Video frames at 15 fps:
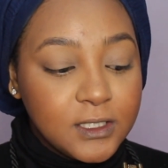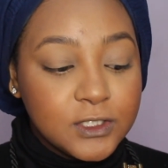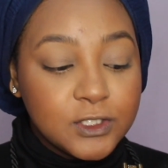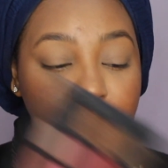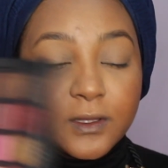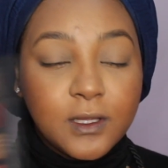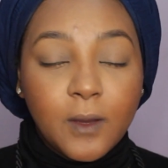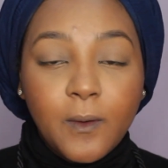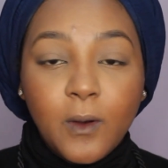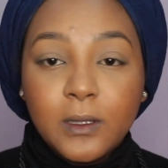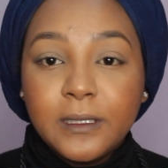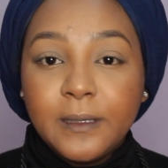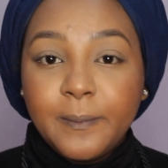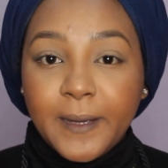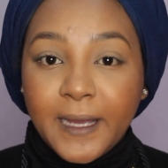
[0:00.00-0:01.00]
So the
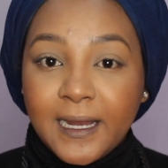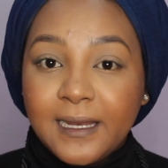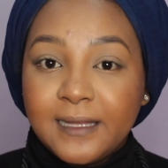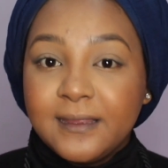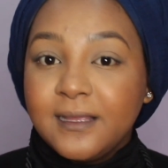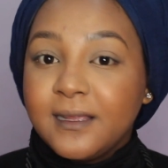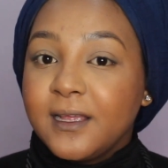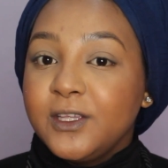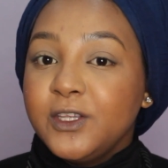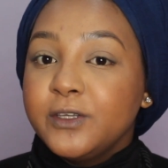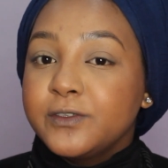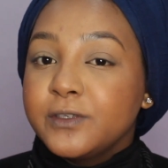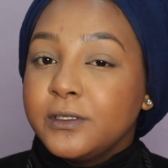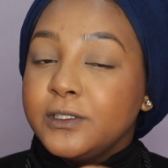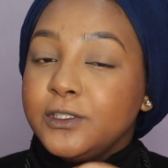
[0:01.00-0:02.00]
only palette that I
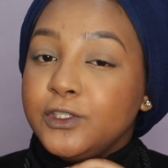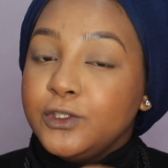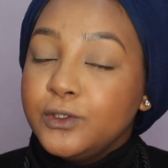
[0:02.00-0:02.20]
usually